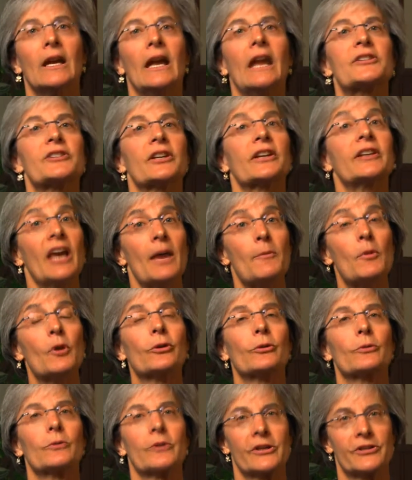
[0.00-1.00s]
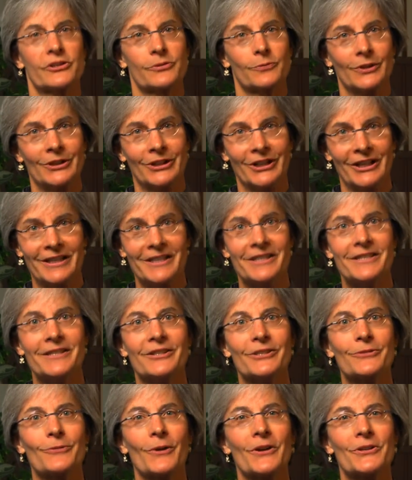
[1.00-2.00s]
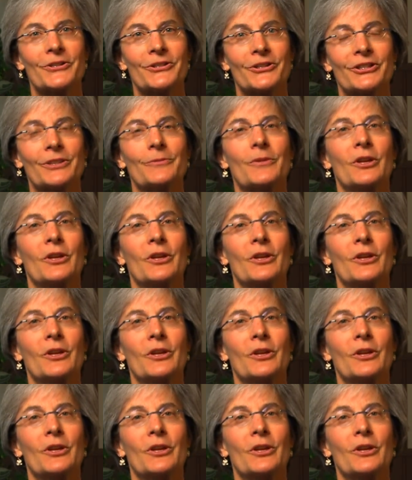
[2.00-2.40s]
It's a chemical that's released into our system